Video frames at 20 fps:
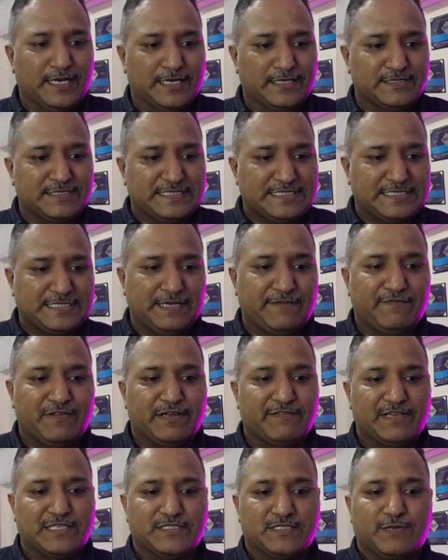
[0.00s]
Same way, when
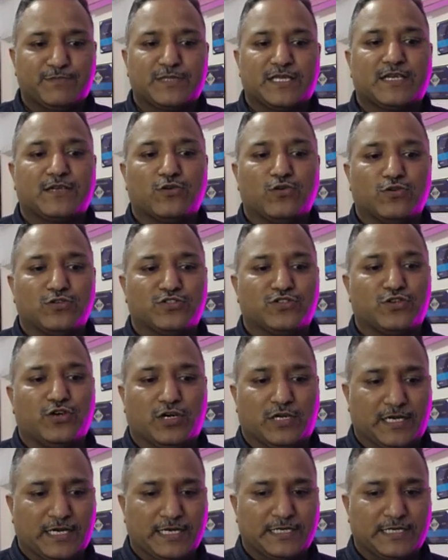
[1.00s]
something goes wrong, let's